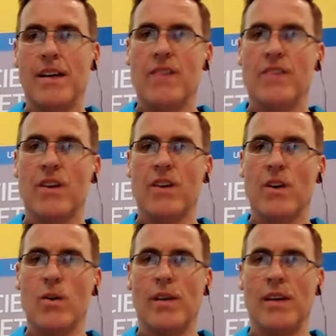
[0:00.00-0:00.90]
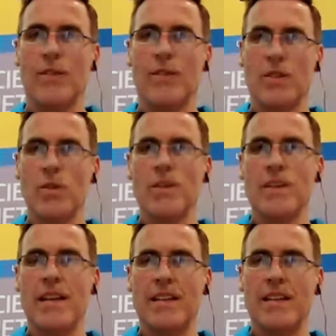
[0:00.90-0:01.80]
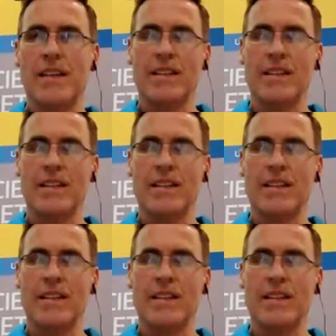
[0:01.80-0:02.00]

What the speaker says: So if students out there